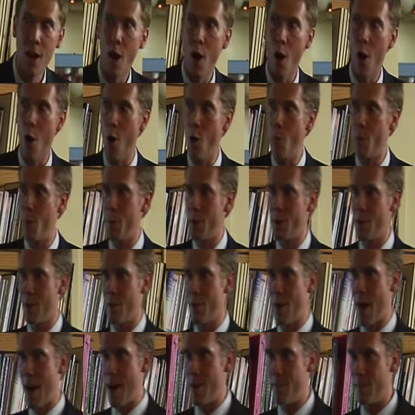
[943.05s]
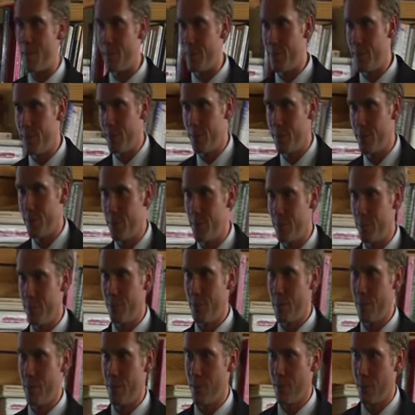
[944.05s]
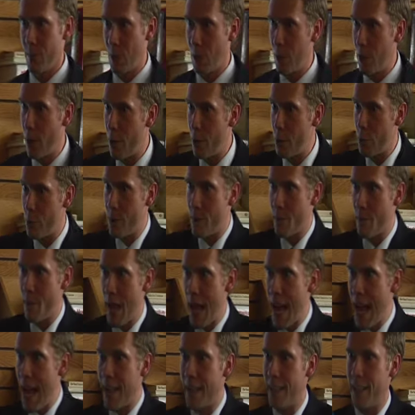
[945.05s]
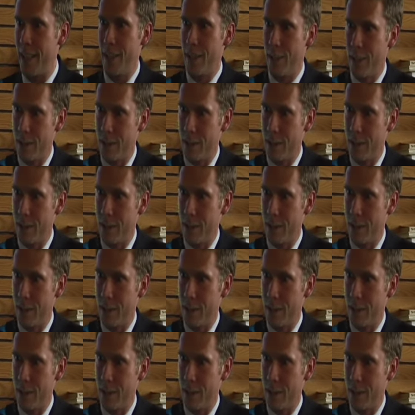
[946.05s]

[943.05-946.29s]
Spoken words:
opened them up, closed them back,